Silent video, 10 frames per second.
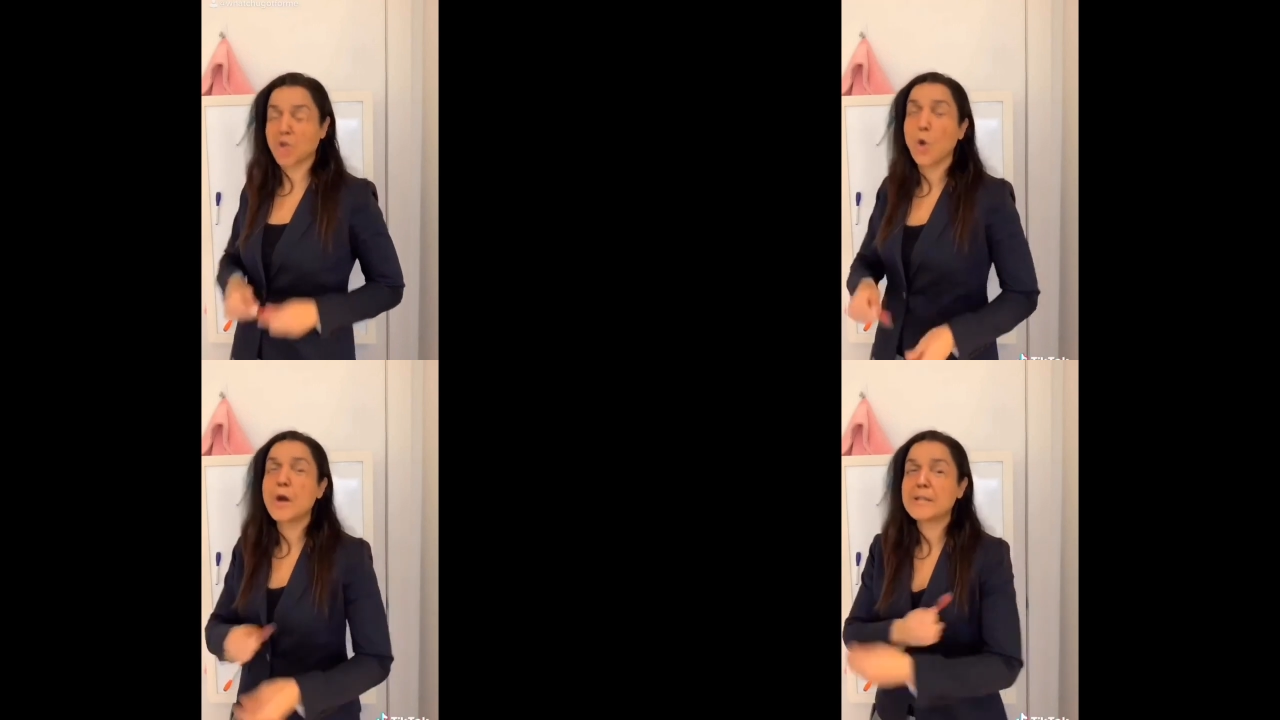
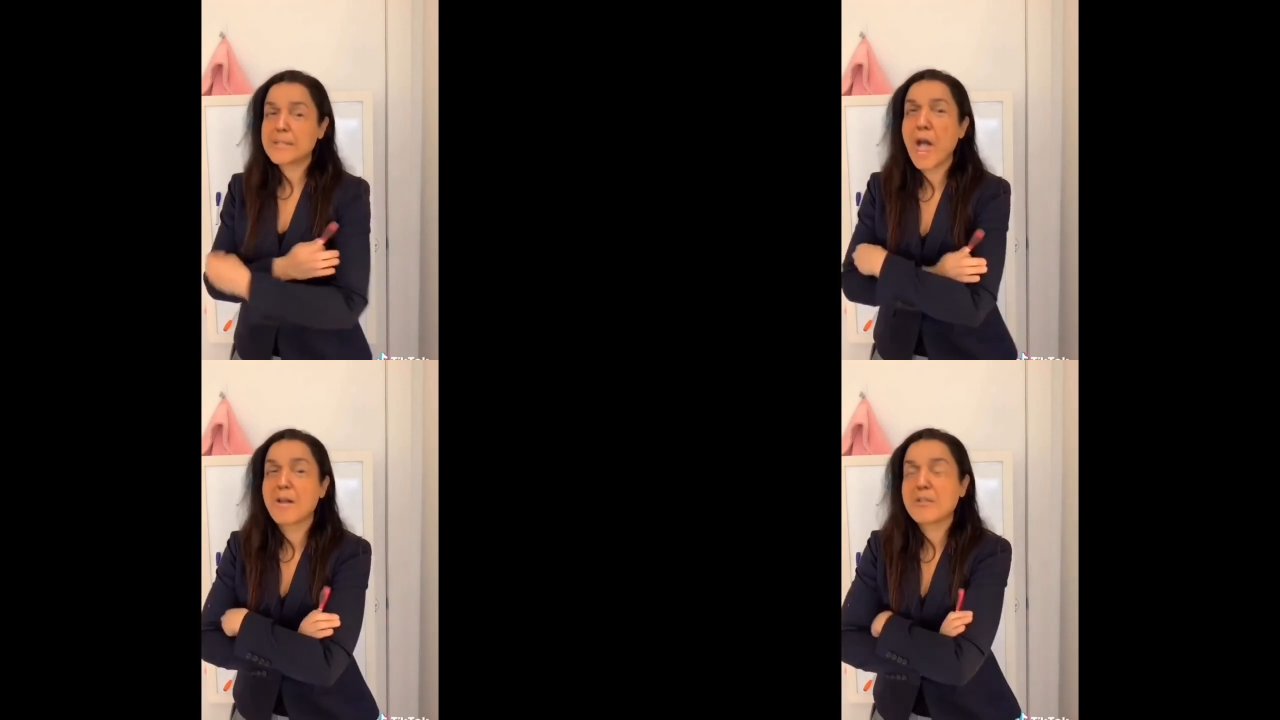So,
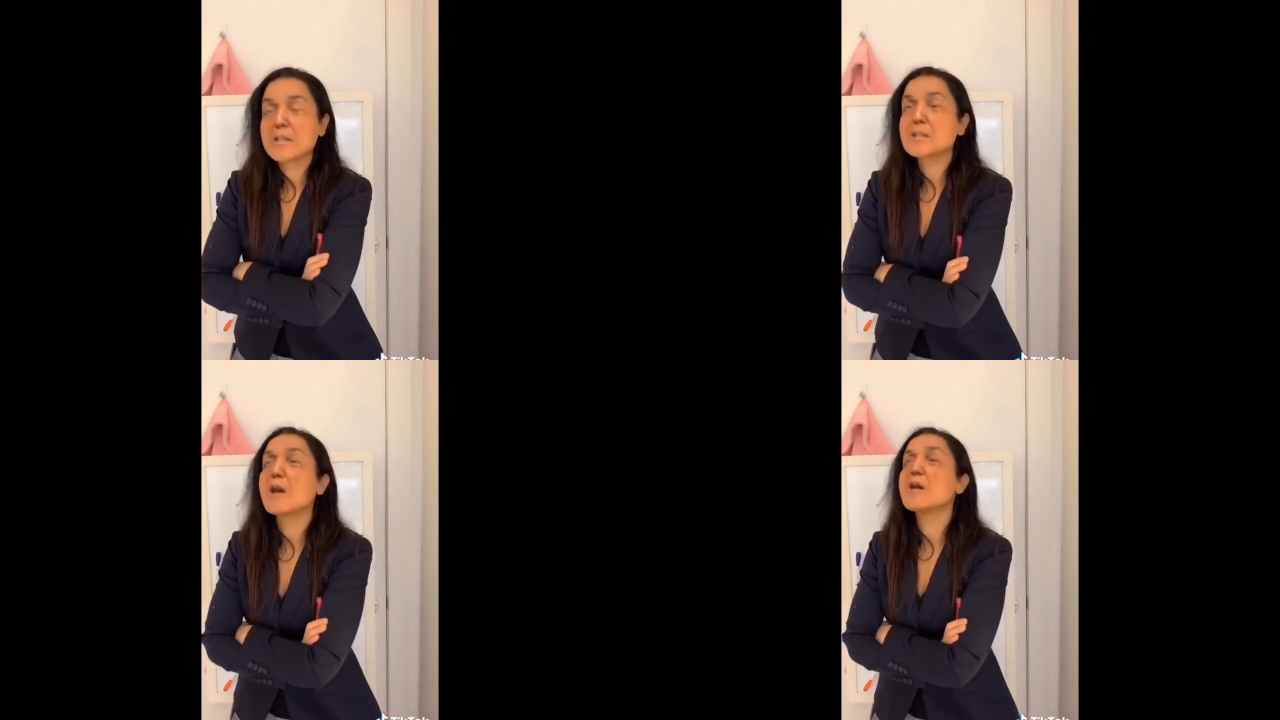yeah, I
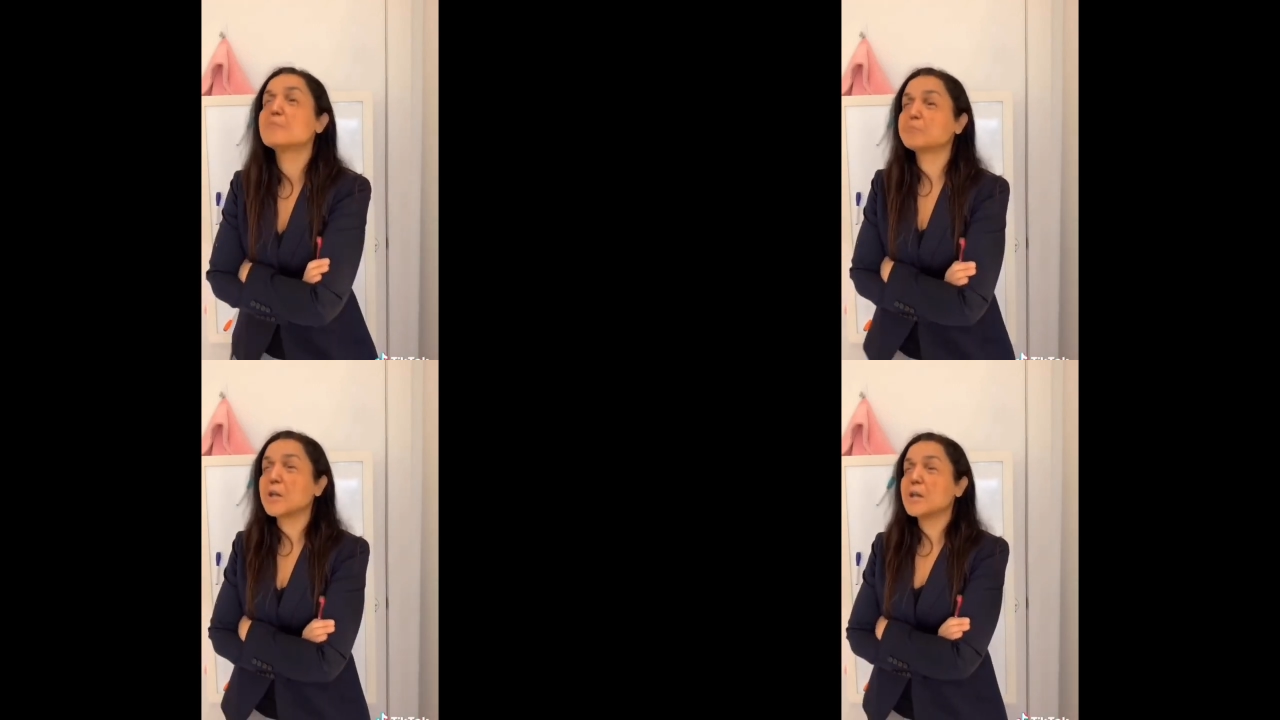think,
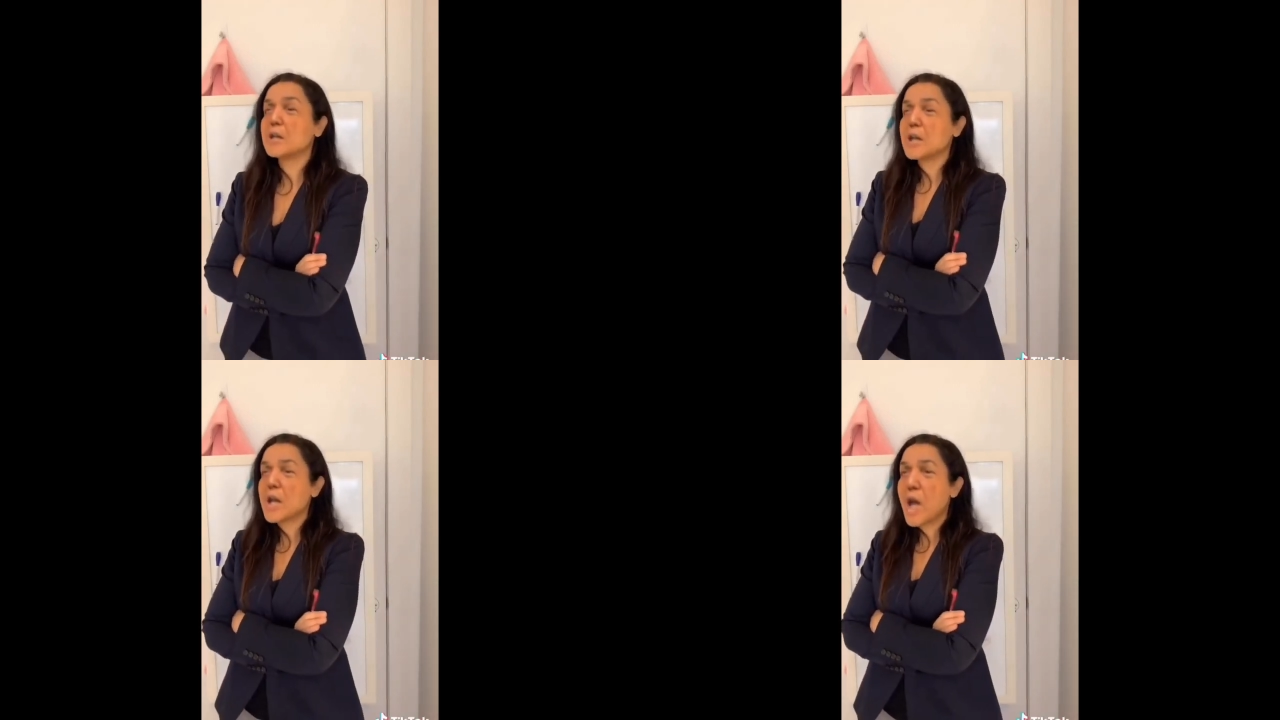
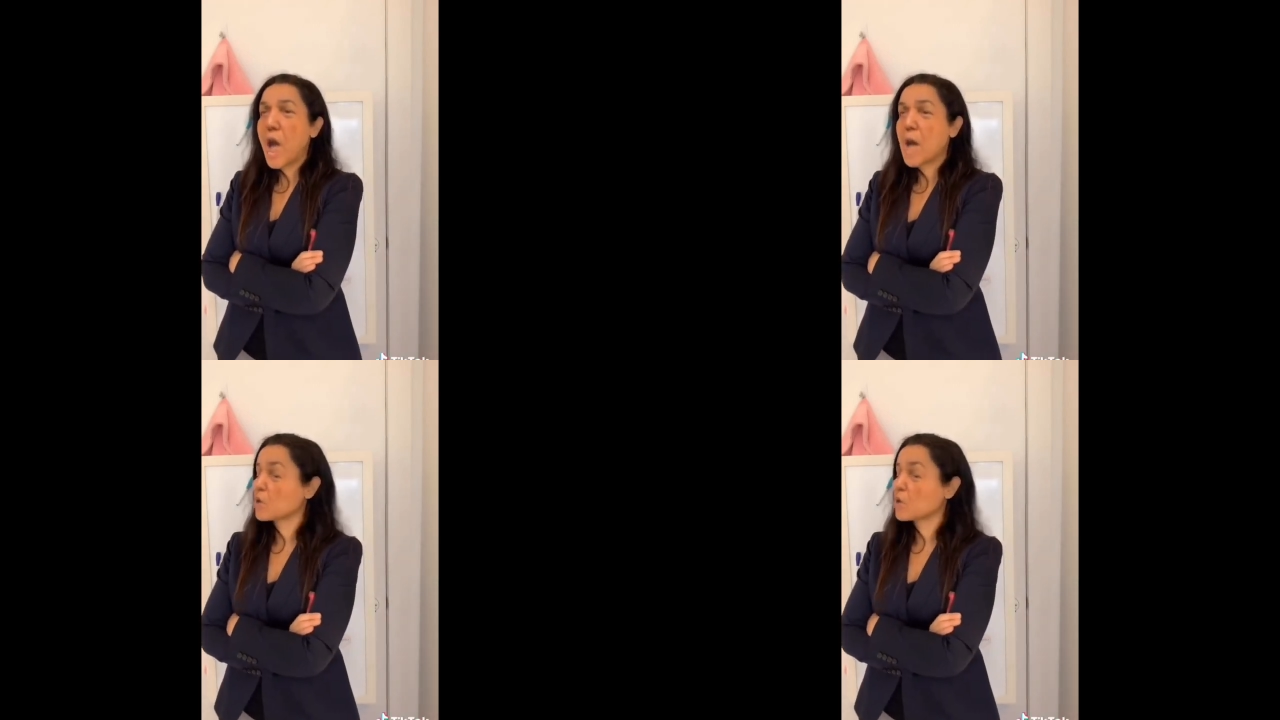I